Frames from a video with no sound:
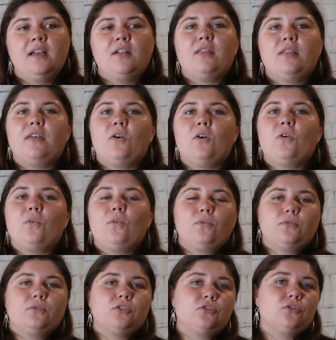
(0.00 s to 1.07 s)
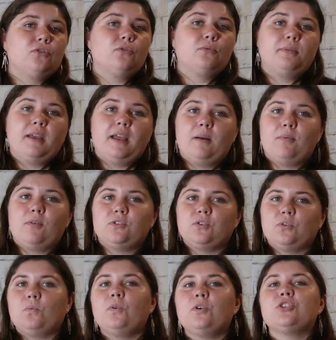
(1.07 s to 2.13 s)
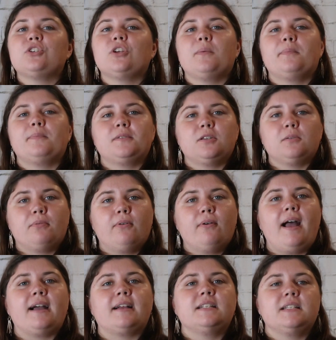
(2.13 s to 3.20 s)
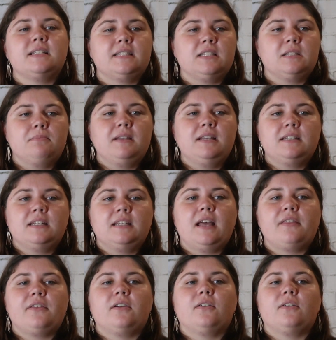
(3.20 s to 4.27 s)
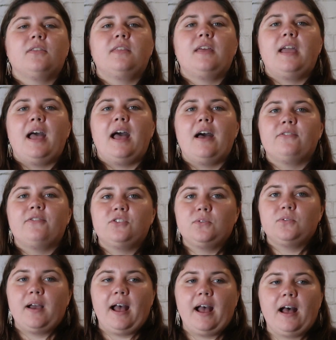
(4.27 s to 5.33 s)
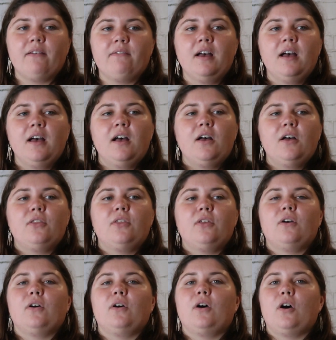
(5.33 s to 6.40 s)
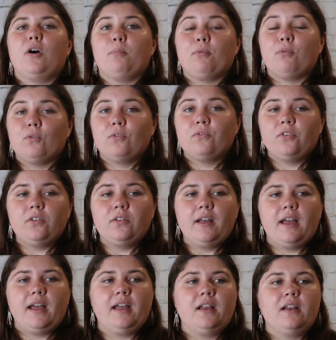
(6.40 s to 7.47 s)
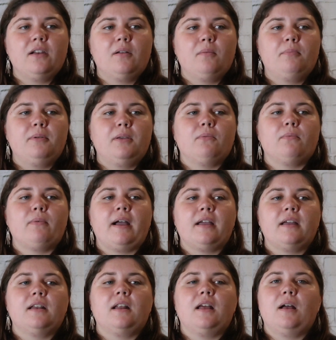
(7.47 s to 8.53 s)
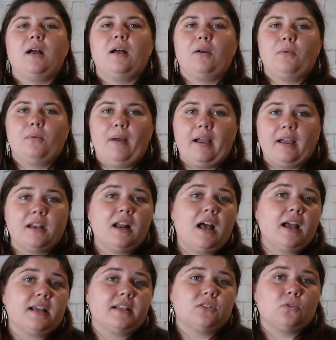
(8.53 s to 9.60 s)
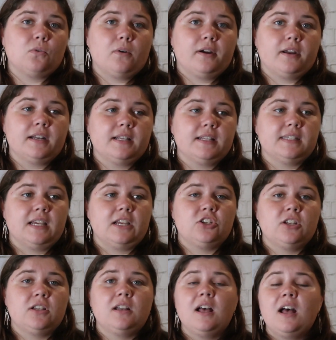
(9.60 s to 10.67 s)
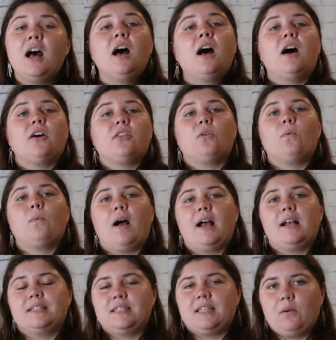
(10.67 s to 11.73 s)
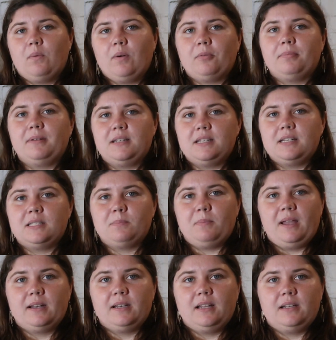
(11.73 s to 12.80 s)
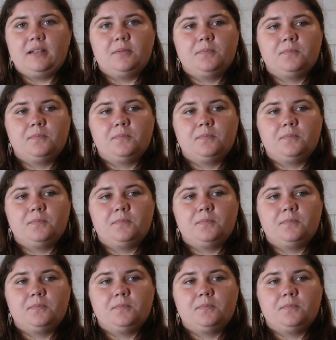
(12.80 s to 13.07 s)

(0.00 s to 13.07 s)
Though to be able to worship, to practice, to meet together, they have to have the approval and be recon- a uh, recognized organization. Otherwise, they will be disbanded.